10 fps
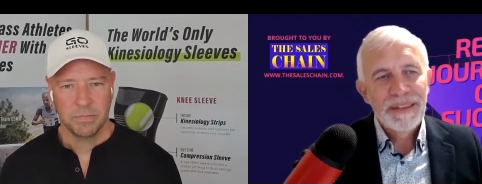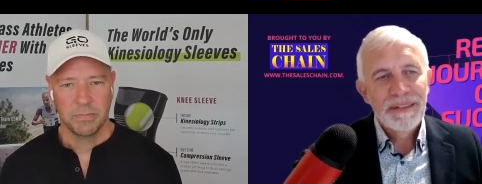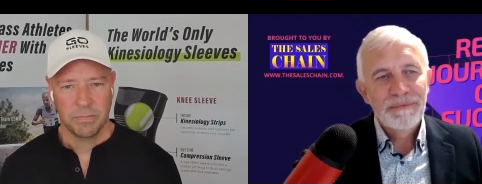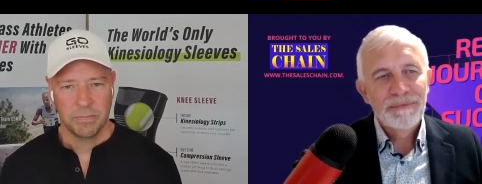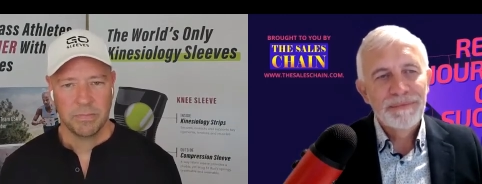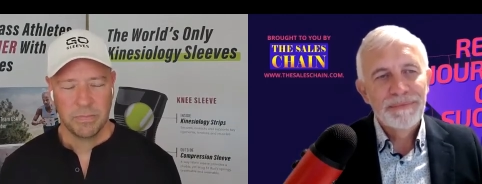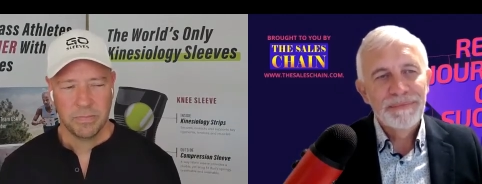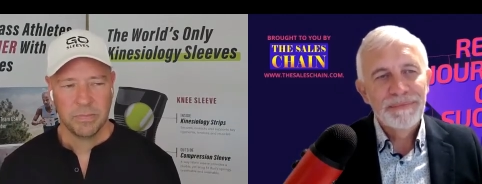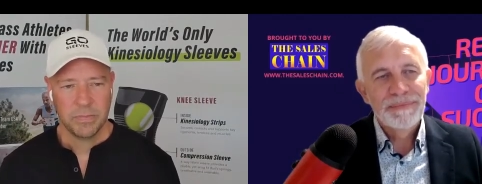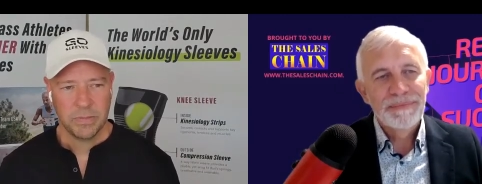Speaker 1: Hmm.
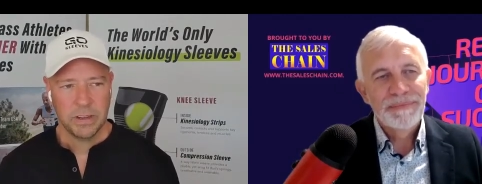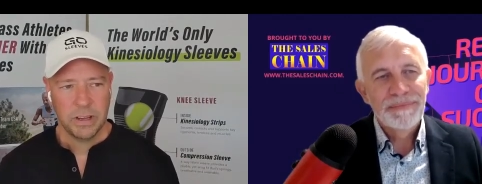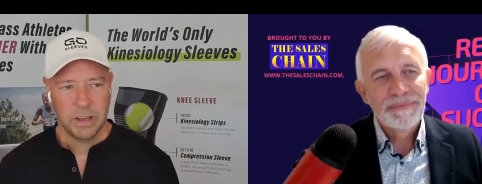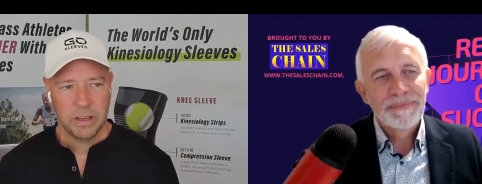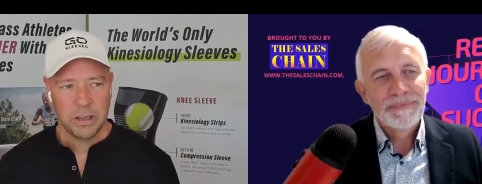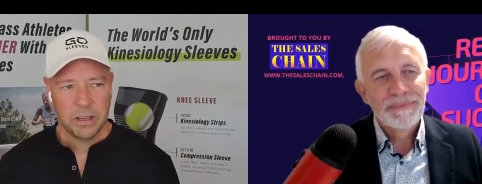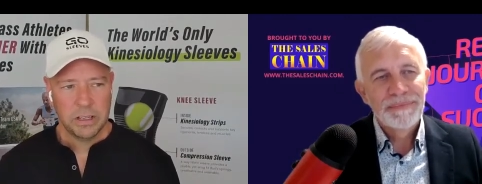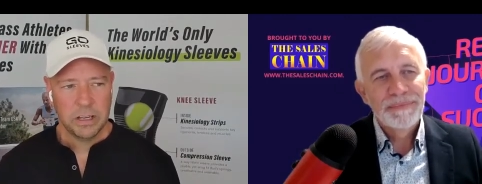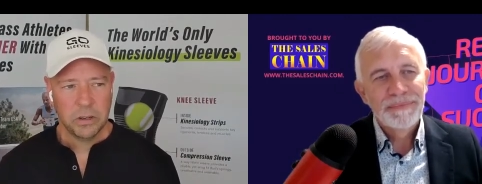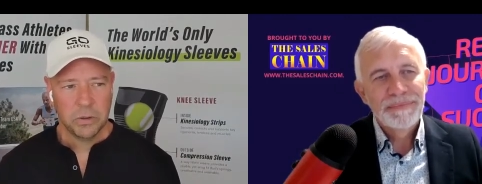
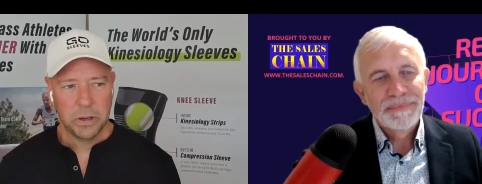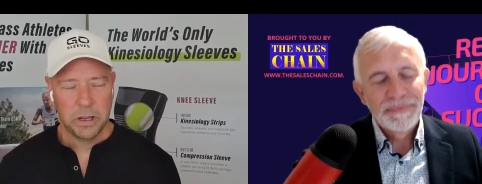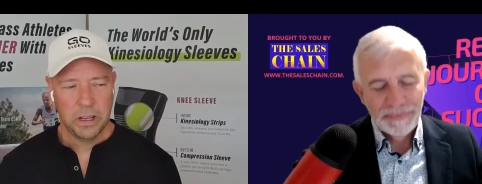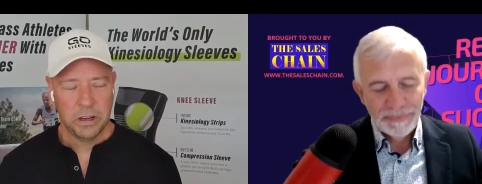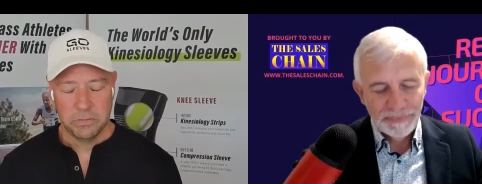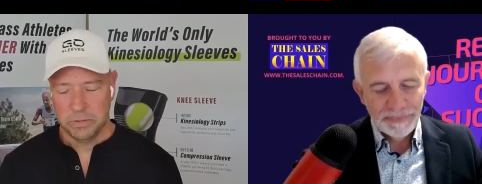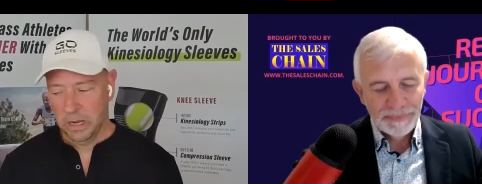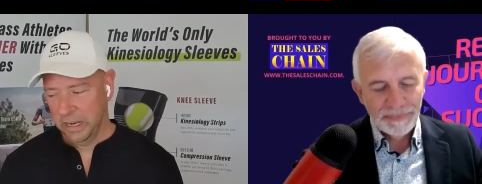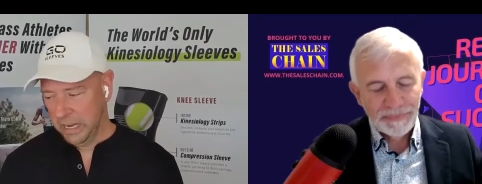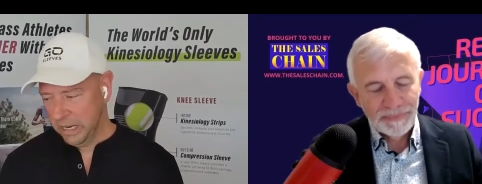You know,
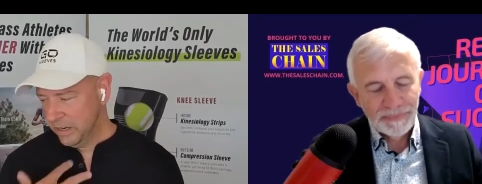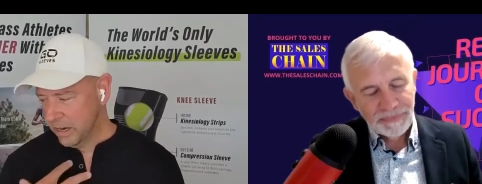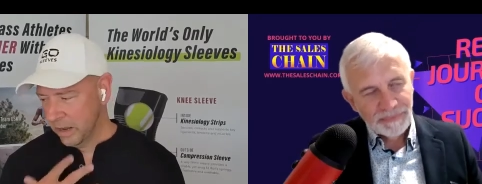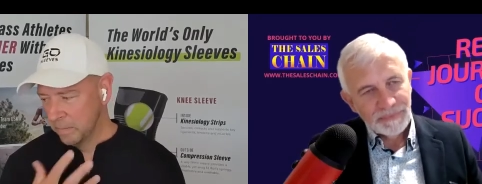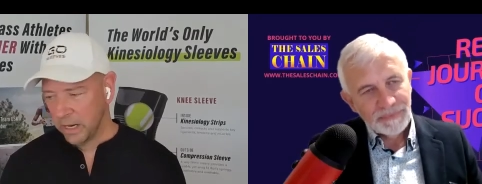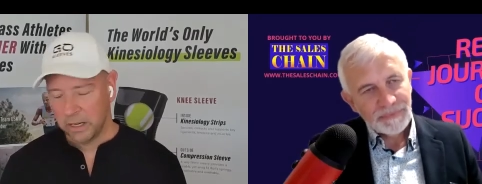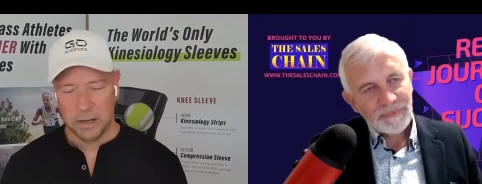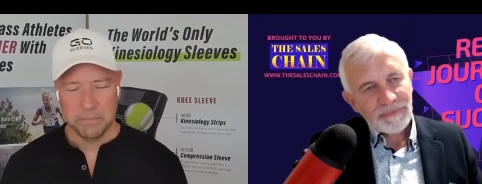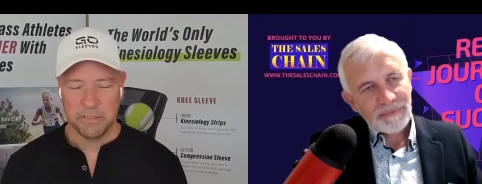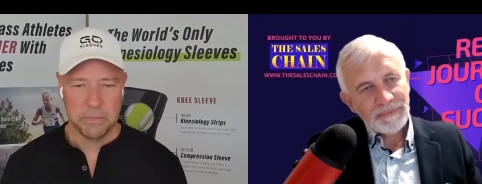again, I'm going to
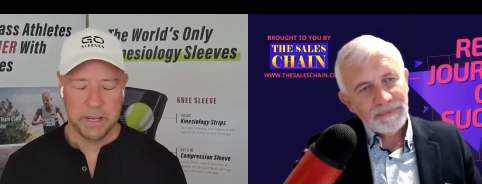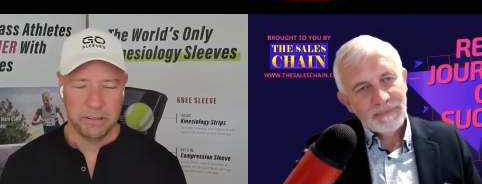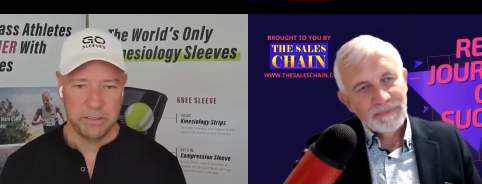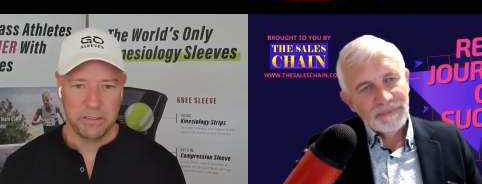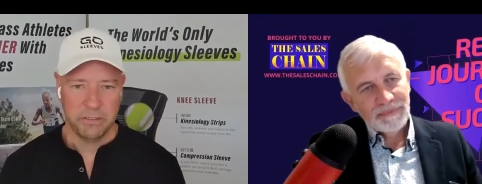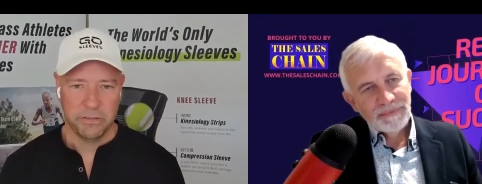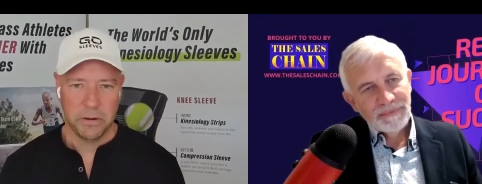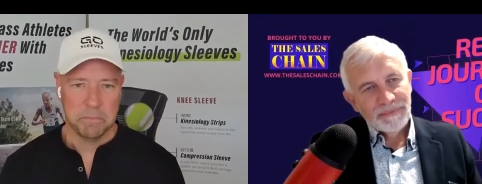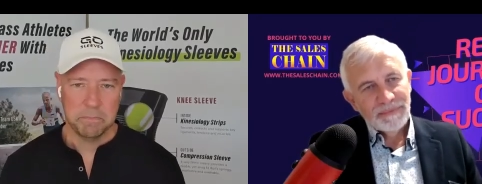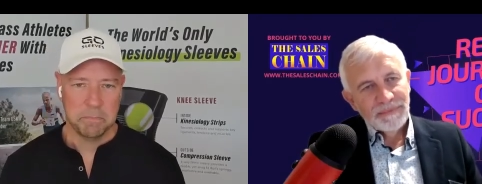come from it
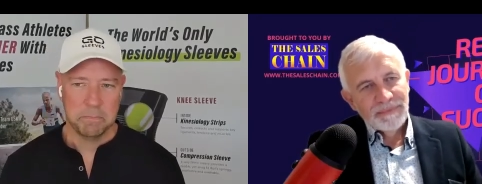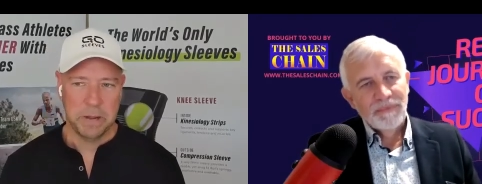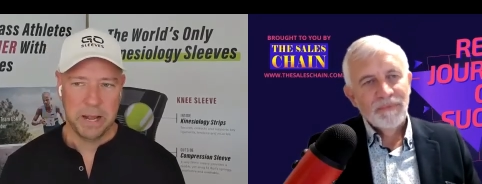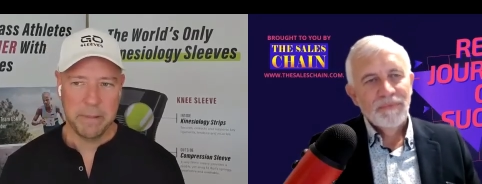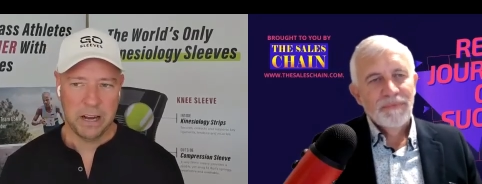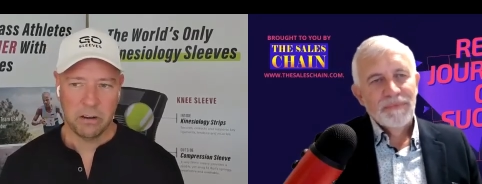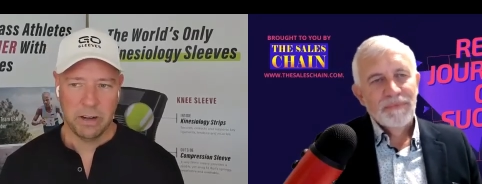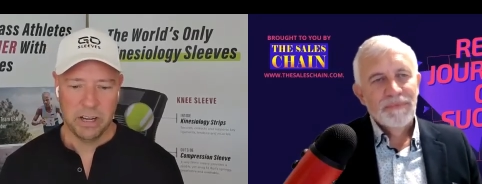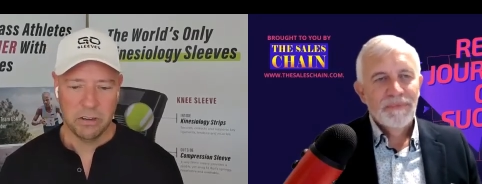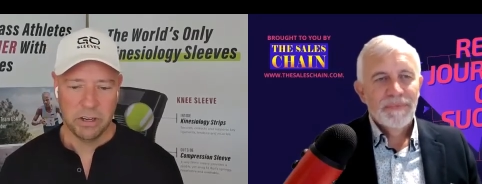from my
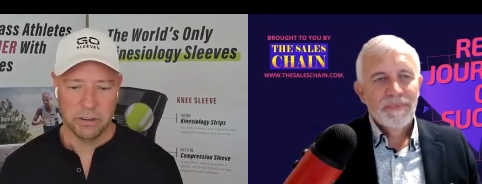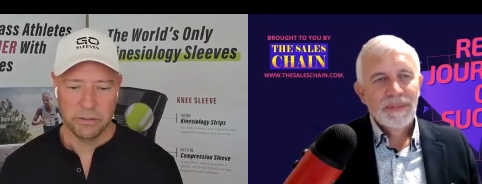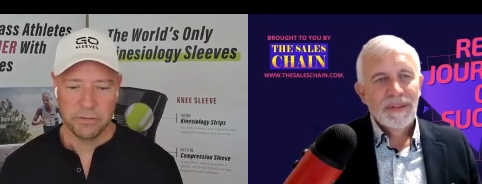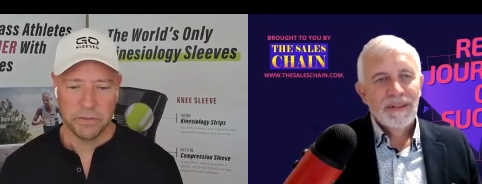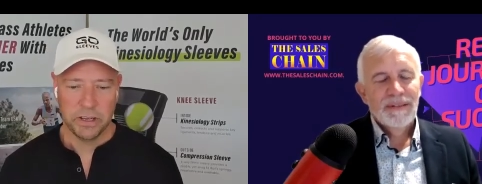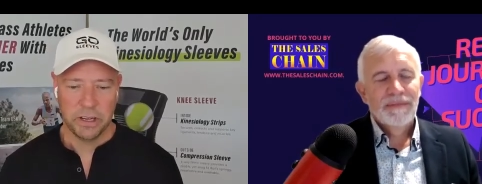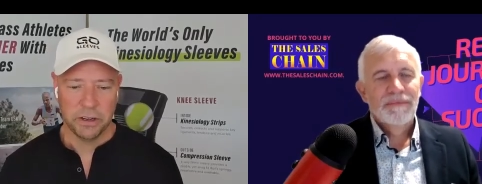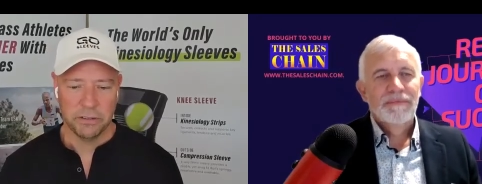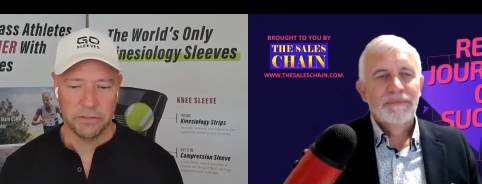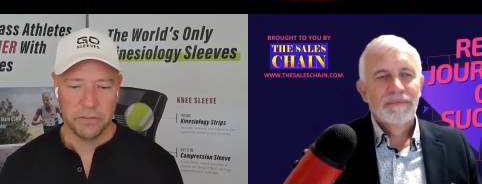background of
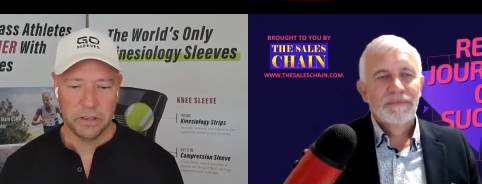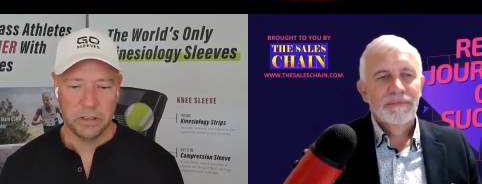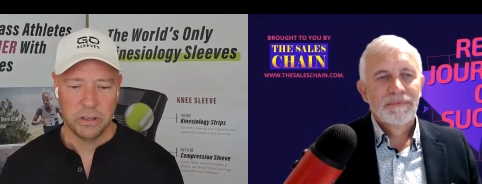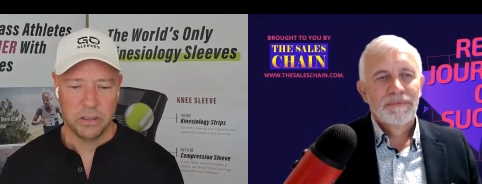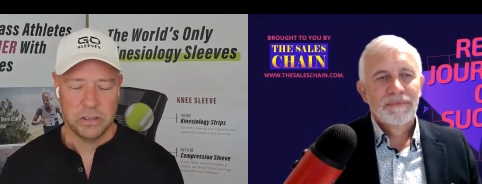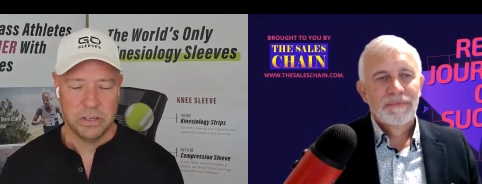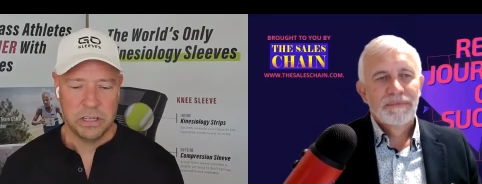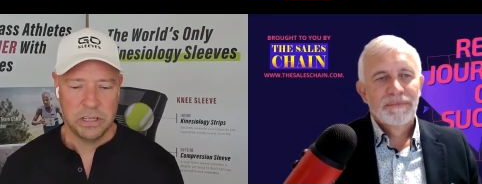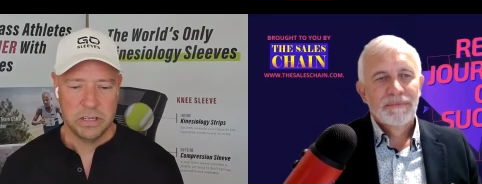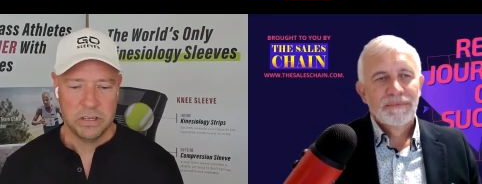of
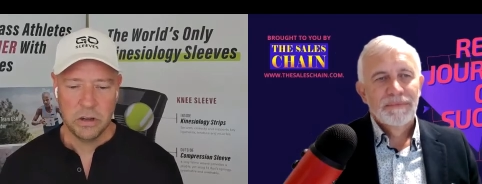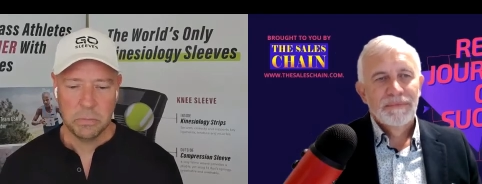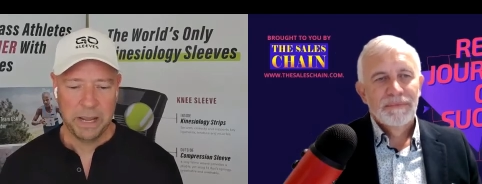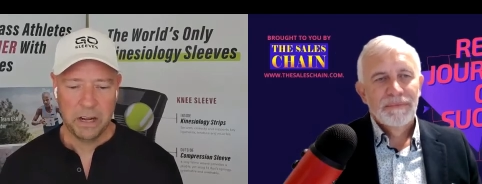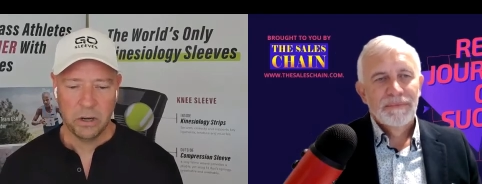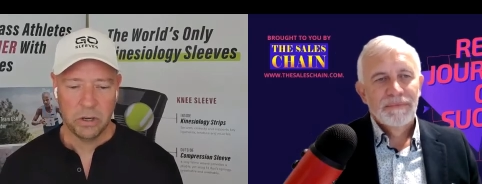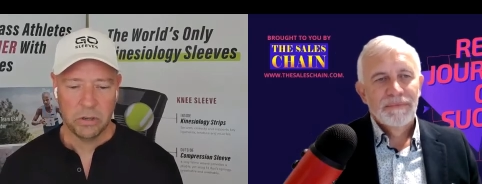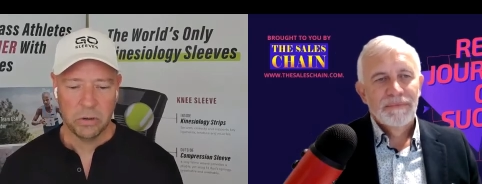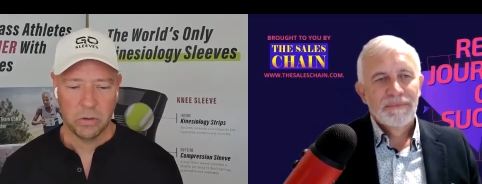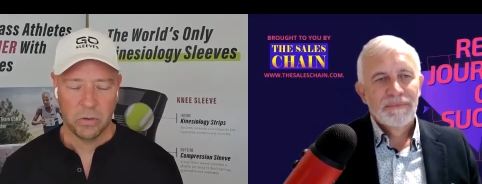no
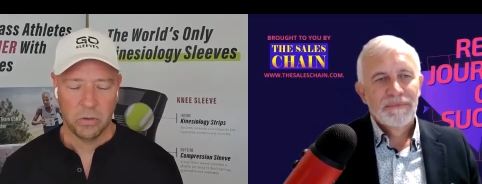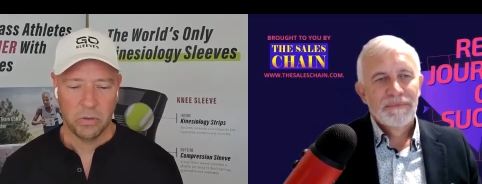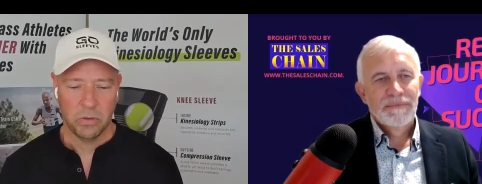matter